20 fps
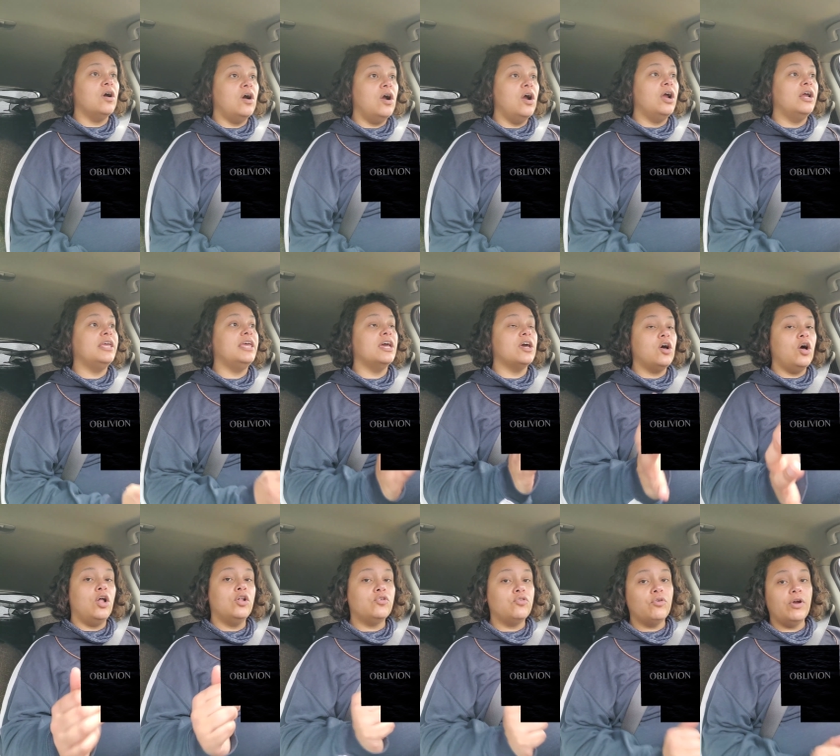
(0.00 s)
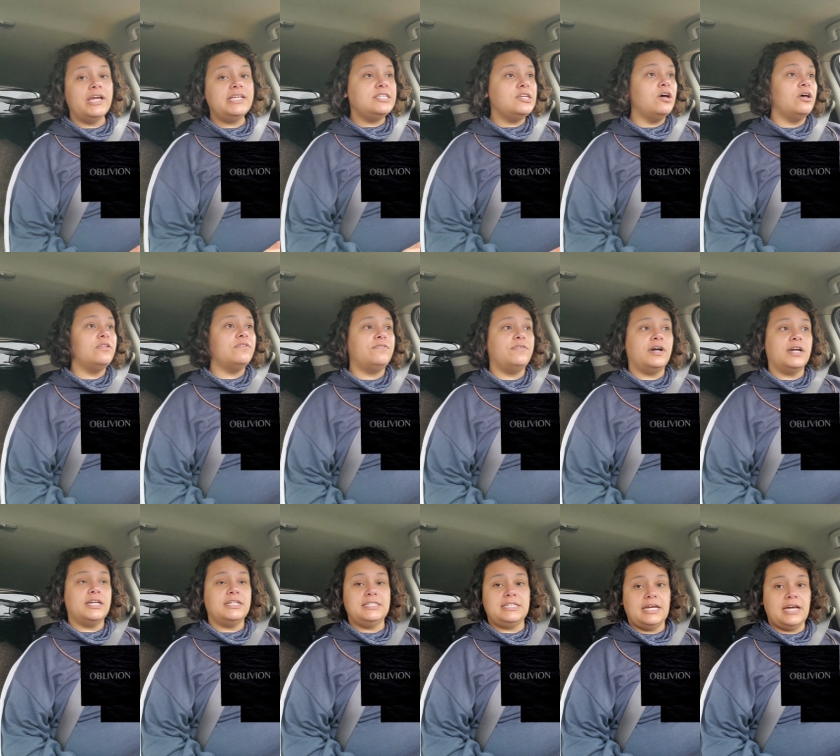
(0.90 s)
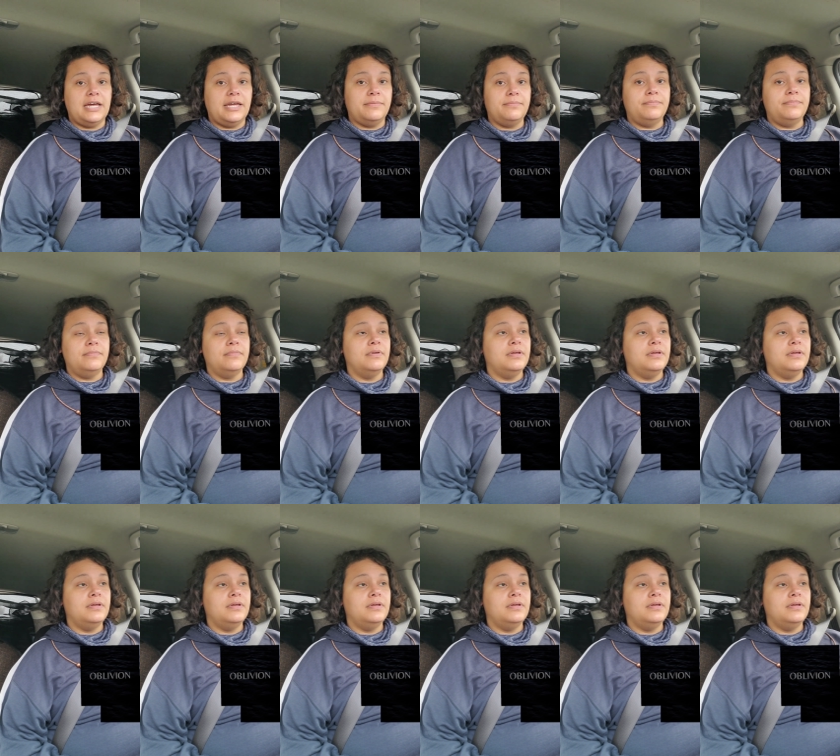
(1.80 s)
car and get called crazy all the fucking time.